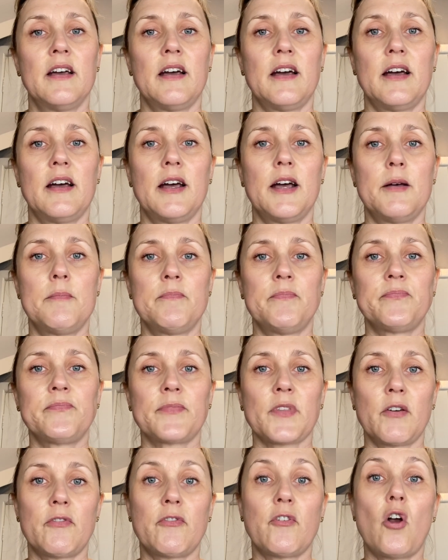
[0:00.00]

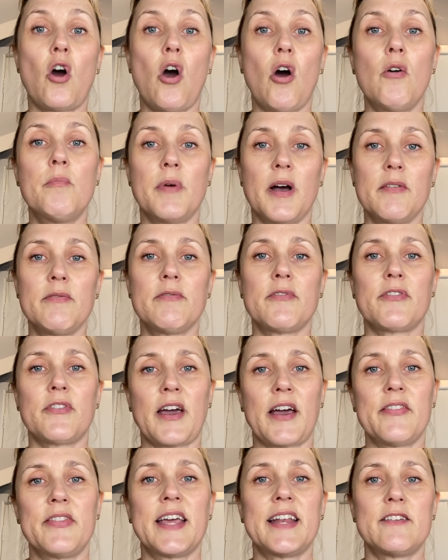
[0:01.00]
um, for a whole month
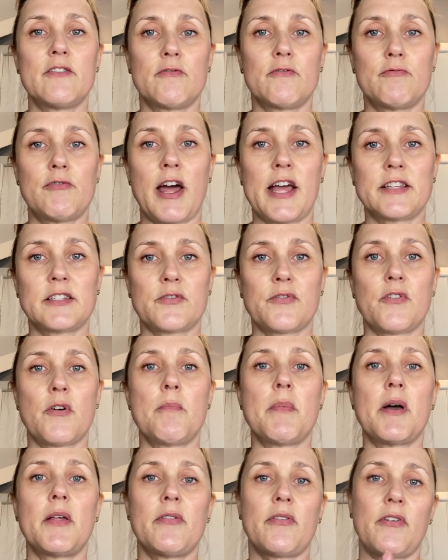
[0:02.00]
and then rest for a
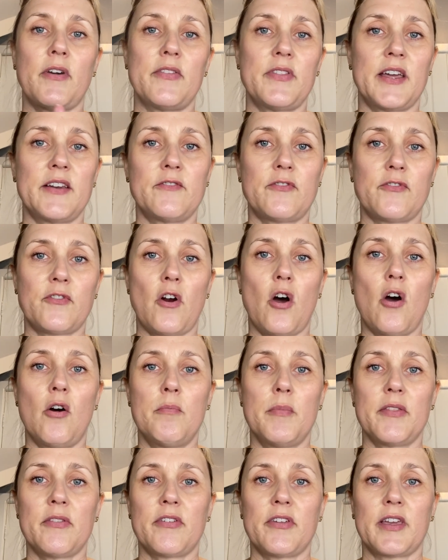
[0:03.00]
month and then for a whole
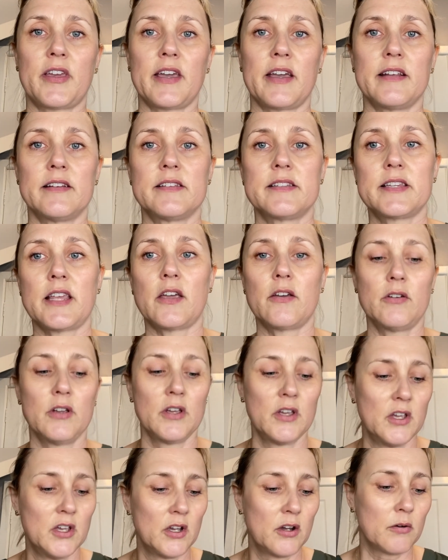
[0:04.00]
month again. So
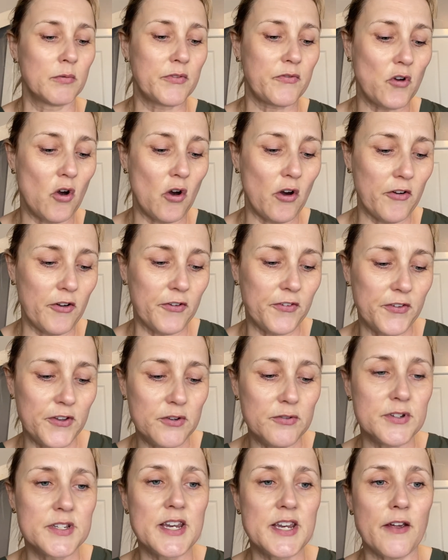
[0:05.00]
we've got a
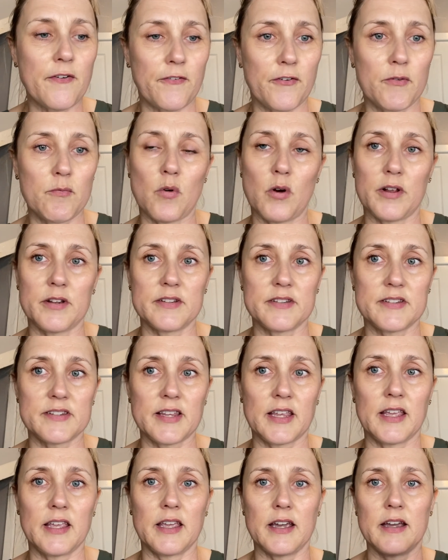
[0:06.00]
few different ones
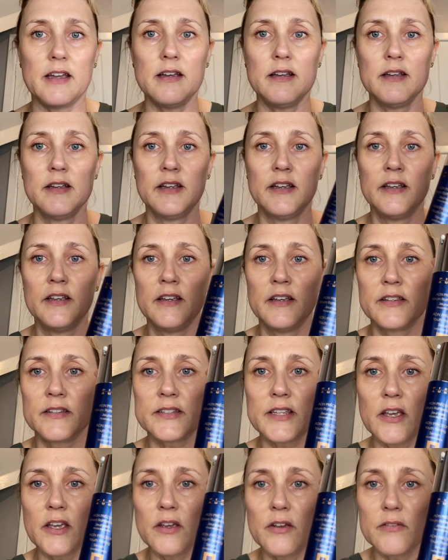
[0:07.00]
here.
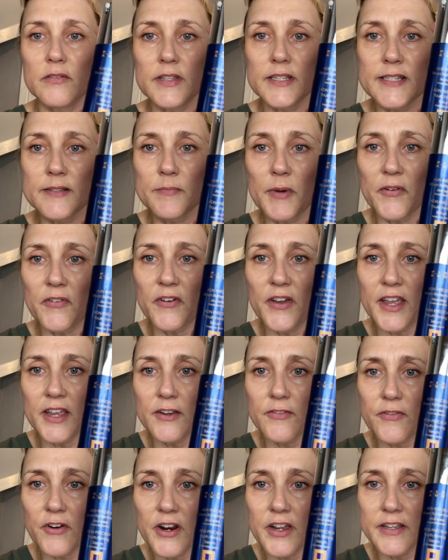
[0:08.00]
So this is my
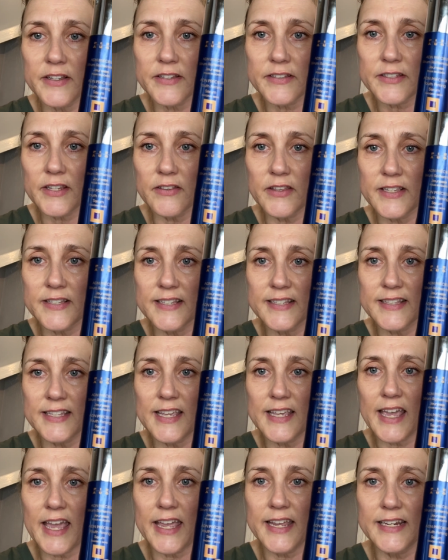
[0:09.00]
favourite. So this is
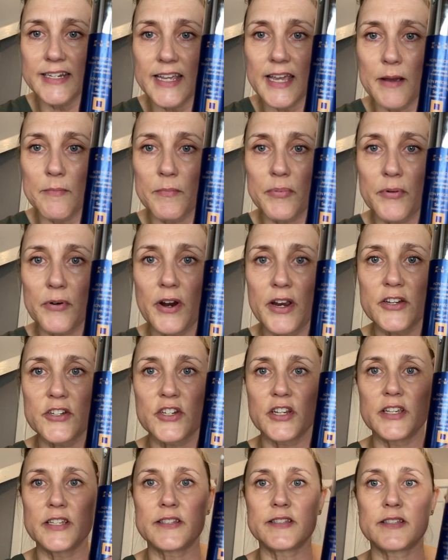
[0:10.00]
the ADN
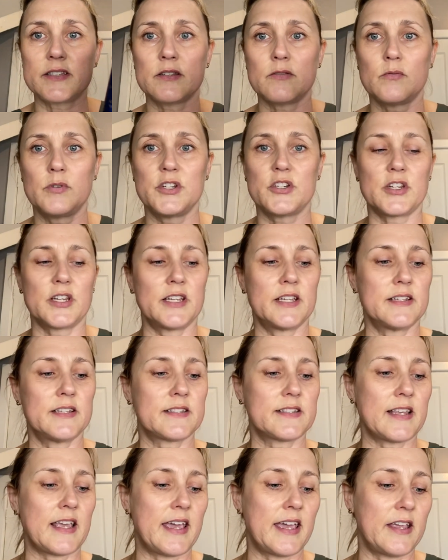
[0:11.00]
Precious, which
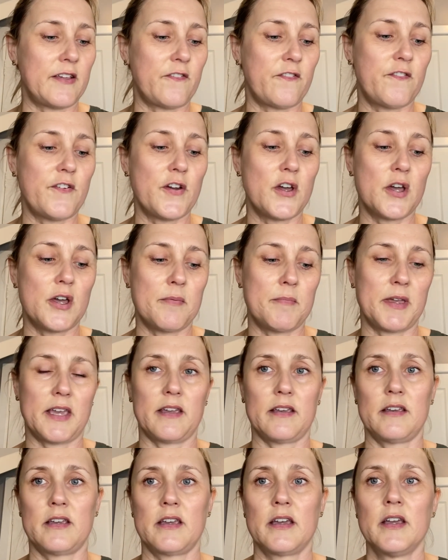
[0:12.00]
is a
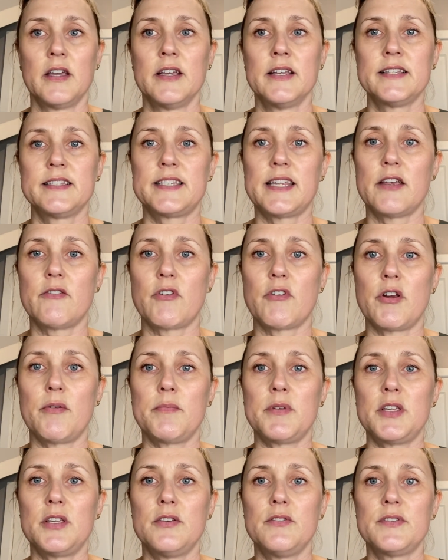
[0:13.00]
firming
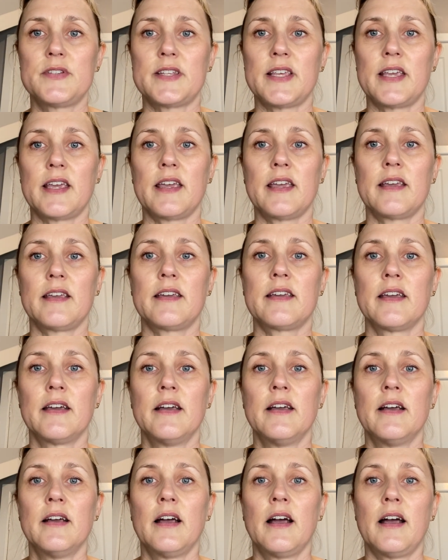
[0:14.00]
serum using
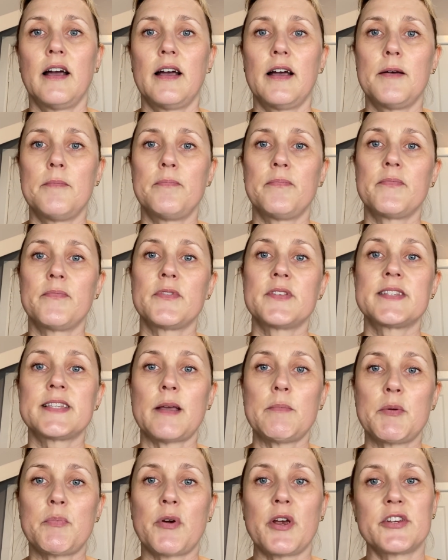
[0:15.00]
um,
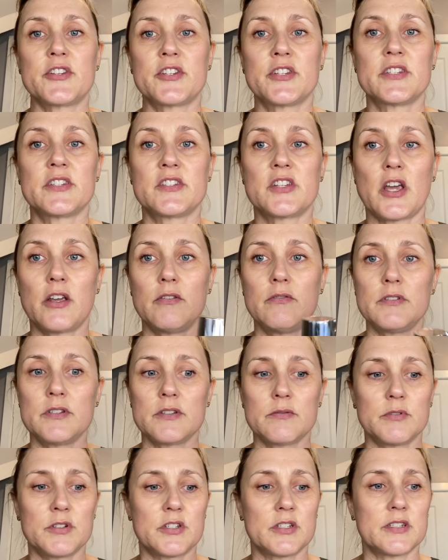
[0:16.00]
semi-precious
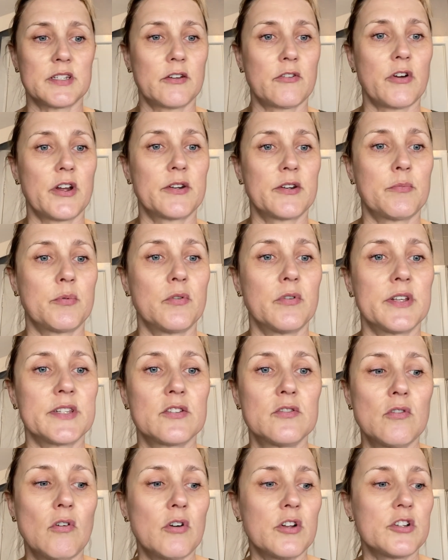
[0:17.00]
stones, which is incredible.
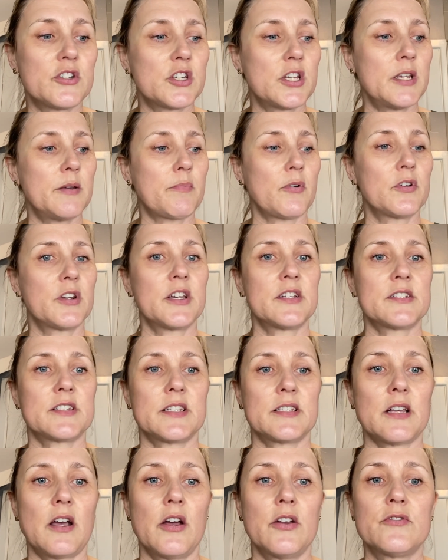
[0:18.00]
It's not a cheap product,
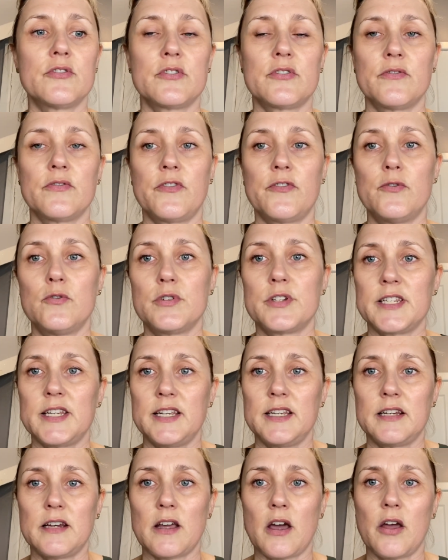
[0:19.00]
it's
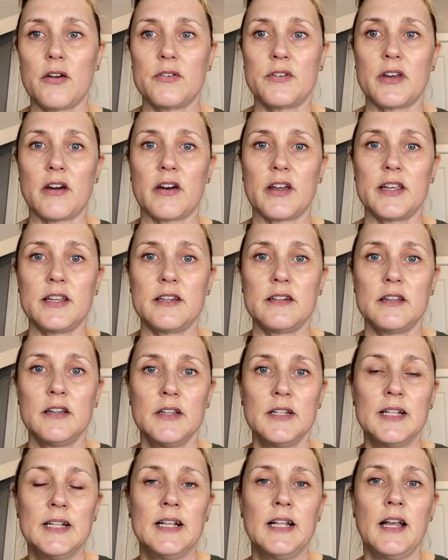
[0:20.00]
114.09,
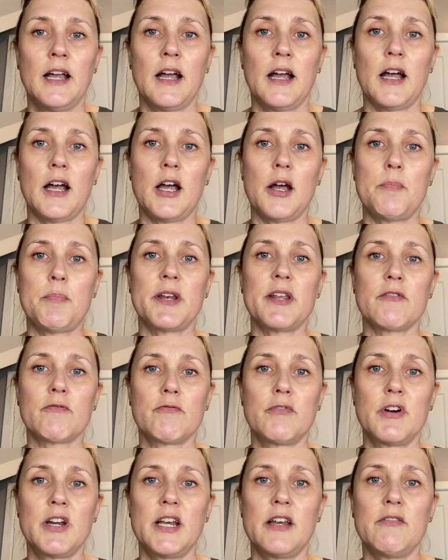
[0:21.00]
uh, but
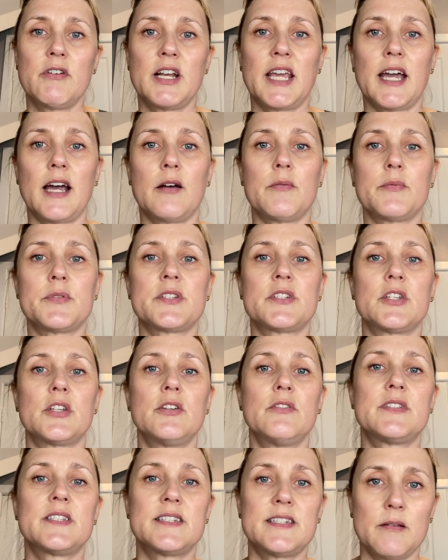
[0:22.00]
it really, really helps
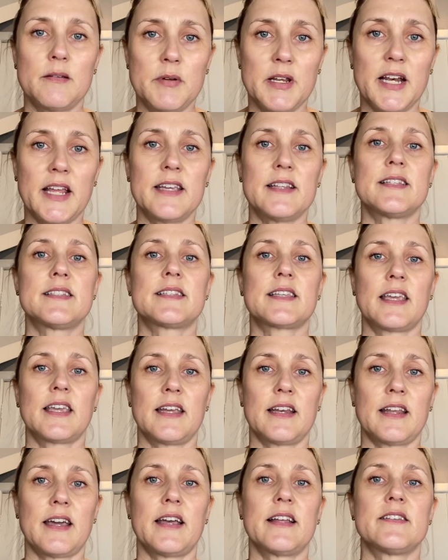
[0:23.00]
to stimulate the
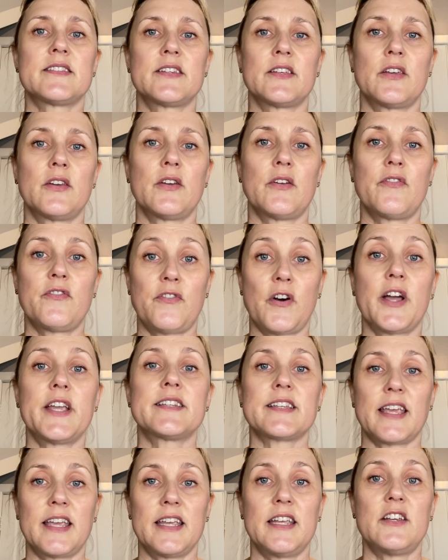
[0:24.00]
skin and to
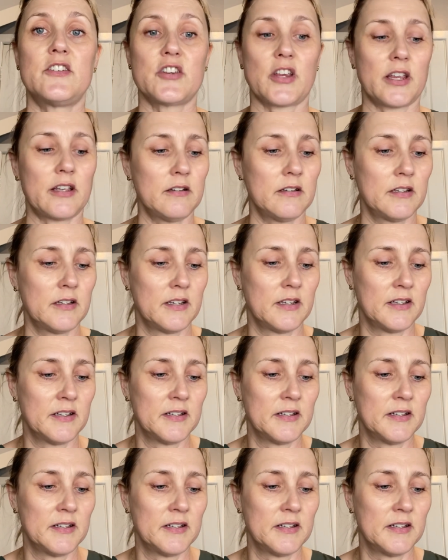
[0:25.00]
fight ageing.